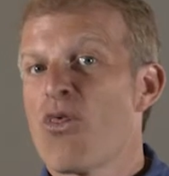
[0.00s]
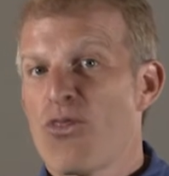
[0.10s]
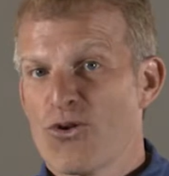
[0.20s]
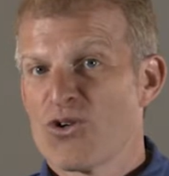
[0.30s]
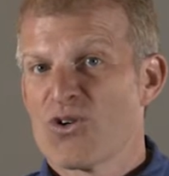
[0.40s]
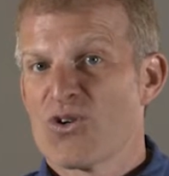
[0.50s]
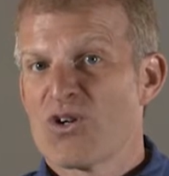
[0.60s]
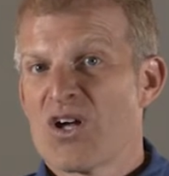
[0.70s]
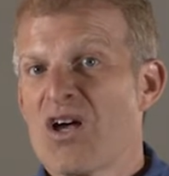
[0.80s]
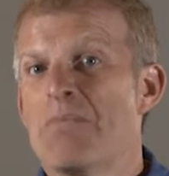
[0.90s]

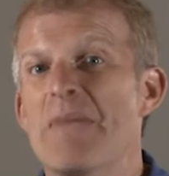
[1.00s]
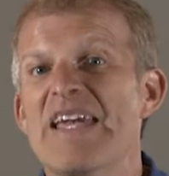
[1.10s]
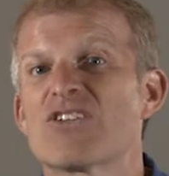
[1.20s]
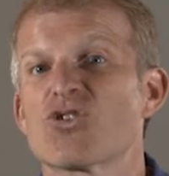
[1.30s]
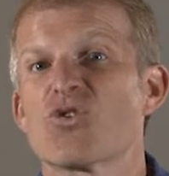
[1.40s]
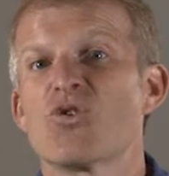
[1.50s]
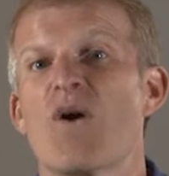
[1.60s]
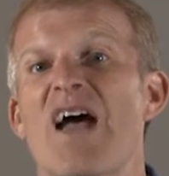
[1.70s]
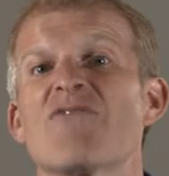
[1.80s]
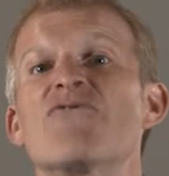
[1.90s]
Third, make sure you
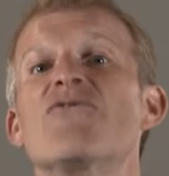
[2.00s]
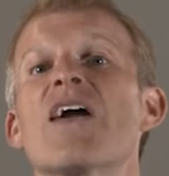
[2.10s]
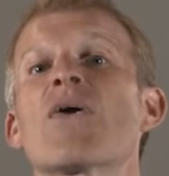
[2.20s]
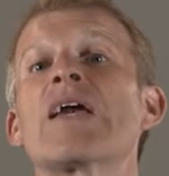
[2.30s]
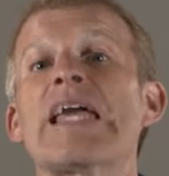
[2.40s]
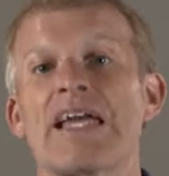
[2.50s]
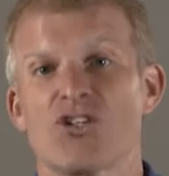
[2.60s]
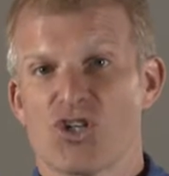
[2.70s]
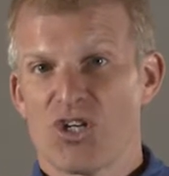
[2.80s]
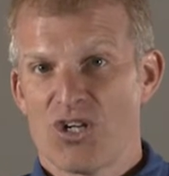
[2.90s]
have
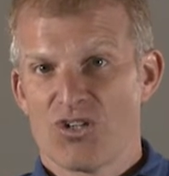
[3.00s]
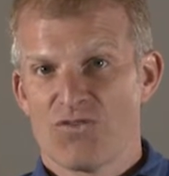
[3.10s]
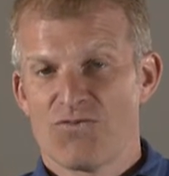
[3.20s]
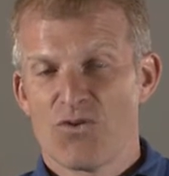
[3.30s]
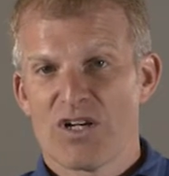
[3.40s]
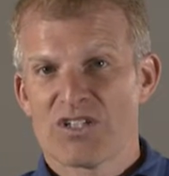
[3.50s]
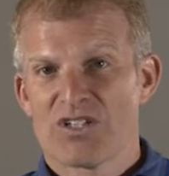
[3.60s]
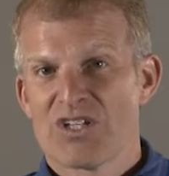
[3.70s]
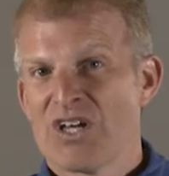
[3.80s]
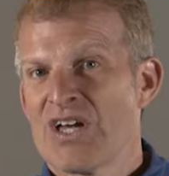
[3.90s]
variation in your
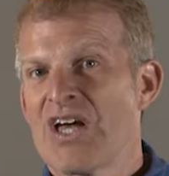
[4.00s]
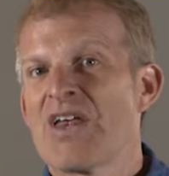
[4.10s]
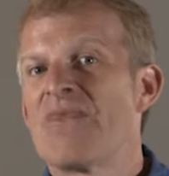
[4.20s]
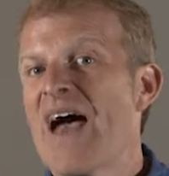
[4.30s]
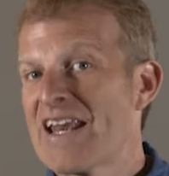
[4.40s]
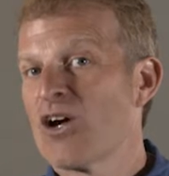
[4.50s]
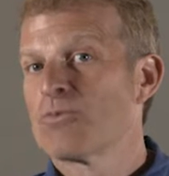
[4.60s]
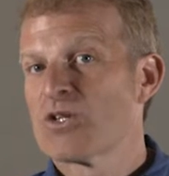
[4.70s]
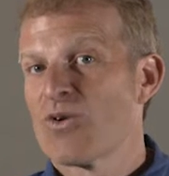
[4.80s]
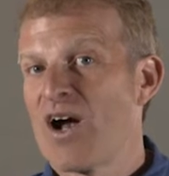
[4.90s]
voice. That
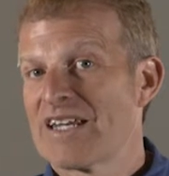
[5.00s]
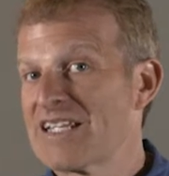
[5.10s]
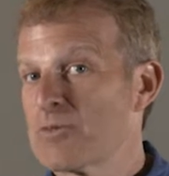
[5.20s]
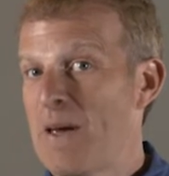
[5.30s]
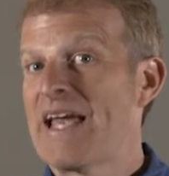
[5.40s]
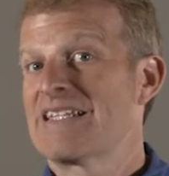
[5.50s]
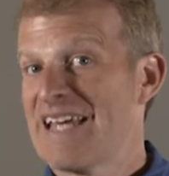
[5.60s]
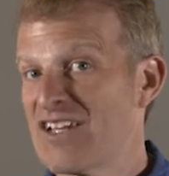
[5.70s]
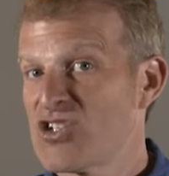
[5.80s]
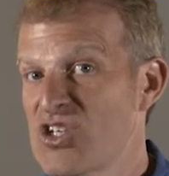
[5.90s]
helps your audience pay
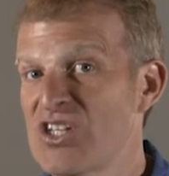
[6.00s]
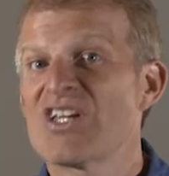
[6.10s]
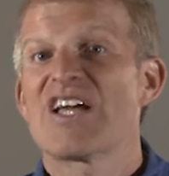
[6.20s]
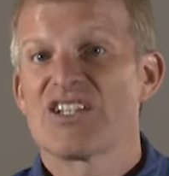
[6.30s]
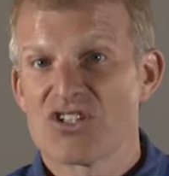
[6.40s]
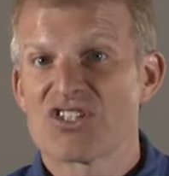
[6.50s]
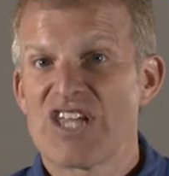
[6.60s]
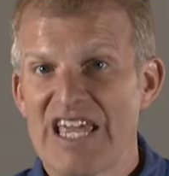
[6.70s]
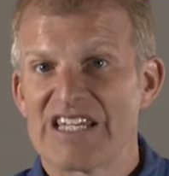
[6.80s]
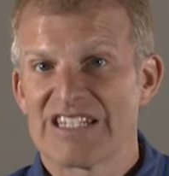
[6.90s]
attention and
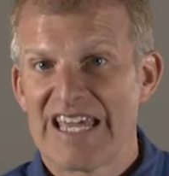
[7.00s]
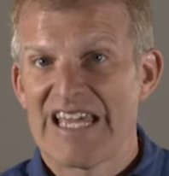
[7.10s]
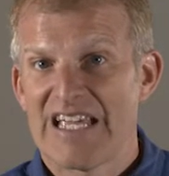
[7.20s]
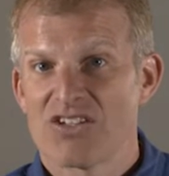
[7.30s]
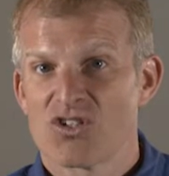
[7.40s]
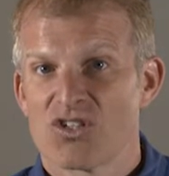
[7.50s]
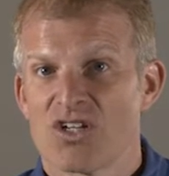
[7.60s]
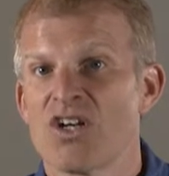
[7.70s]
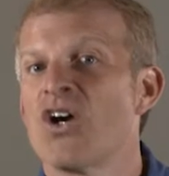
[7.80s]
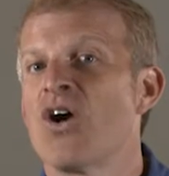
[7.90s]
stay engaged.
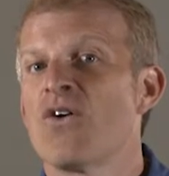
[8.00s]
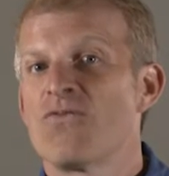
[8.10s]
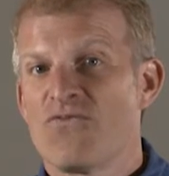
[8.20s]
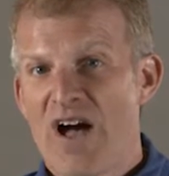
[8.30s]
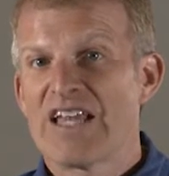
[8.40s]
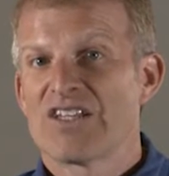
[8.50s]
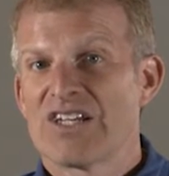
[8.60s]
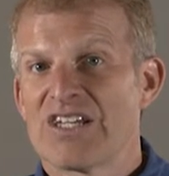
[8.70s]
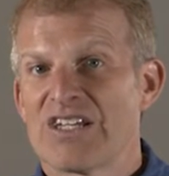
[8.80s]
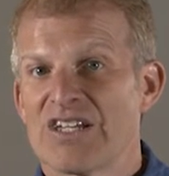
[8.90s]

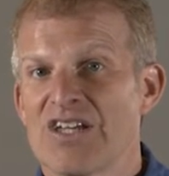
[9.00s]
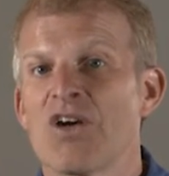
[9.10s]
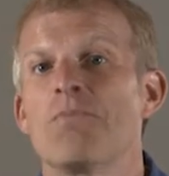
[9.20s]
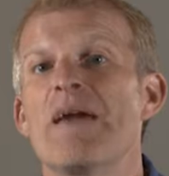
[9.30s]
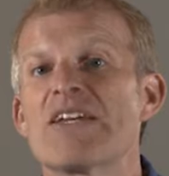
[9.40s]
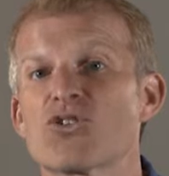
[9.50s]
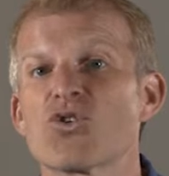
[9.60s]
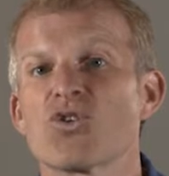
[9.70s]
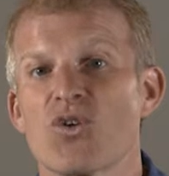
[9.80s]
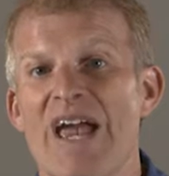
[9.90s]
Finally, make
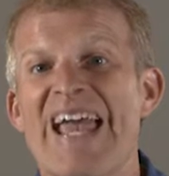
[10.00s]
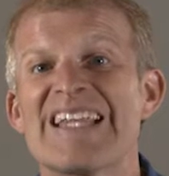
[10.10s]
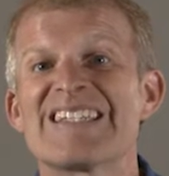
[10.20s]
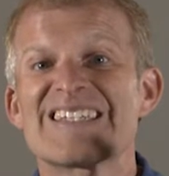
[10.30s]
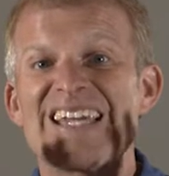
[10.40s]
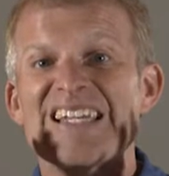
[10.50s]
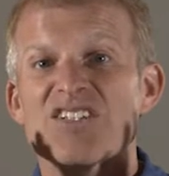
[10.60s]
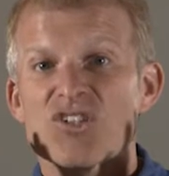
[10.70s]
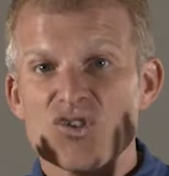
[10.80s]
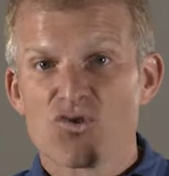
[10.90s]
sure your head stays
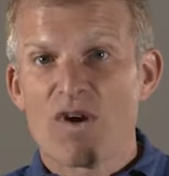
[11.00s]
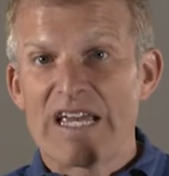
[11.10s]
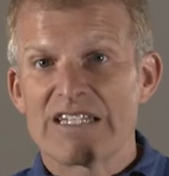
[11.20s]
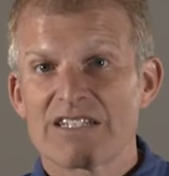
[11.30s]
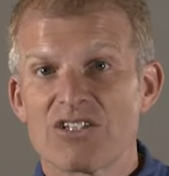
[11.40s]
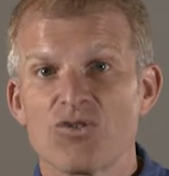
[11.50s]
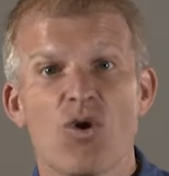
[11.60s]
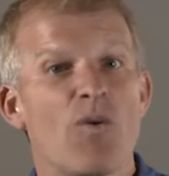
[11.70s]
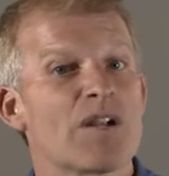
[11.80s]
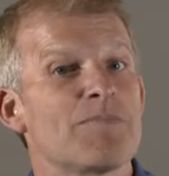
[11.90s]
straight. You
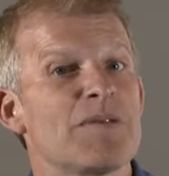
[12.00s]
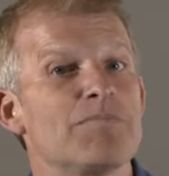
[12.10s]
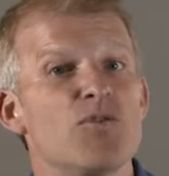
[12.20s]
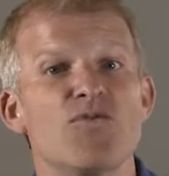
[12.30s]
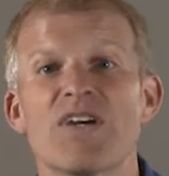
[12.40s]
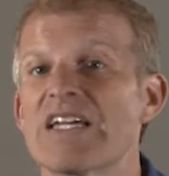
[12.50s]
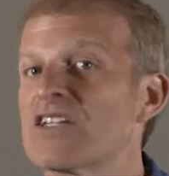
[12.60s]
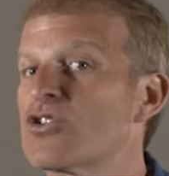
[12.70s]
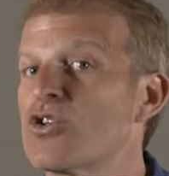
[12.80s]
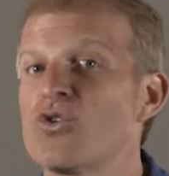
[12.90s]
don't want to be moving
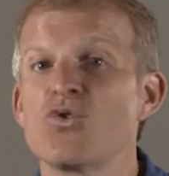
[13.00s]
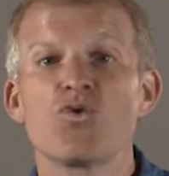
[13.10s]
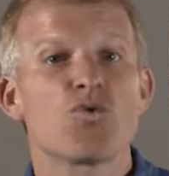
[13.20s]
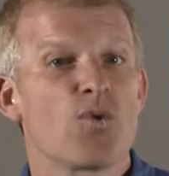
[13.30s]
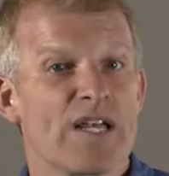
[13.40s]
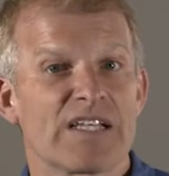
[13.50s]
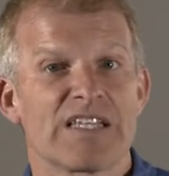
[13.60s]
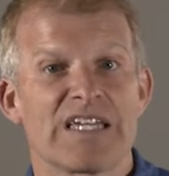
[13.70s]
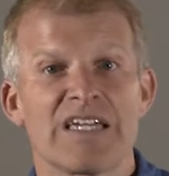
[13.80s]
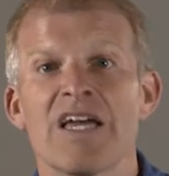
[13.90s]
it too
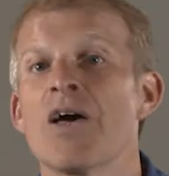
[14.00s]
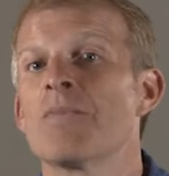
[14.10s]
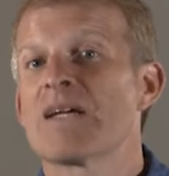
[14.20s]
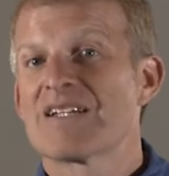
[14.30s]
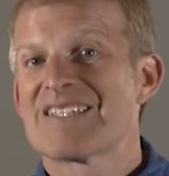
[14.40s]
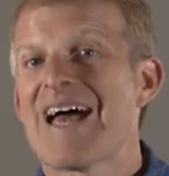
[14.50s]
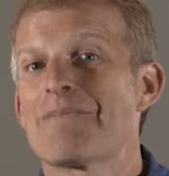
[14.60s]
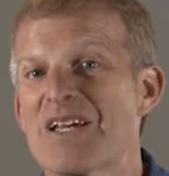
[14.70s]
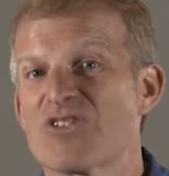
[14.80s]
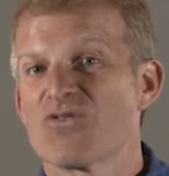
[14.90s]
quickly because
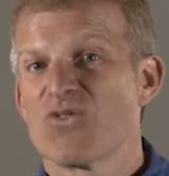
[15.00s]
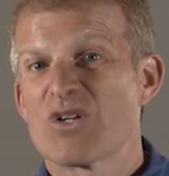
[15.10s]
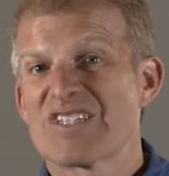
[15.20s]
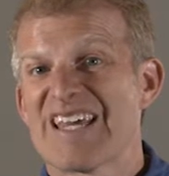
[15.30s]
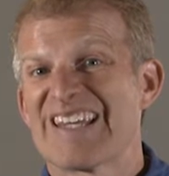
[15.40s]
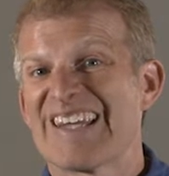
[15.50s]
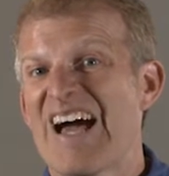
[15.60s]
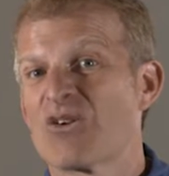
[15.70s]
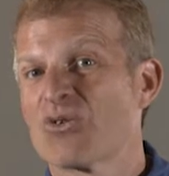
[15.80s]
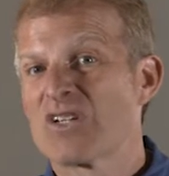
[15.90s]
that makes your voice get
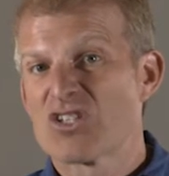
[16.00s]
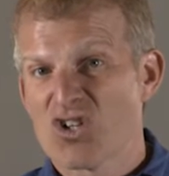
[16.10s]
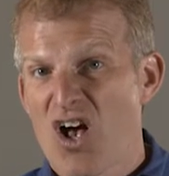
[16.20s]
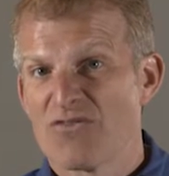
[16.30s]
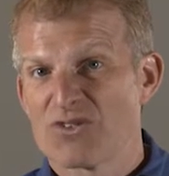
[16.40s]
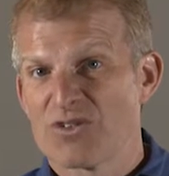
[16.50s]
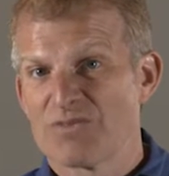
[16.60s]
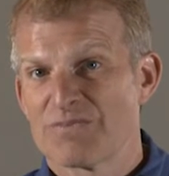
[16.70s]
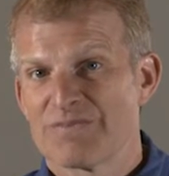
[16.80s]
louder and softer.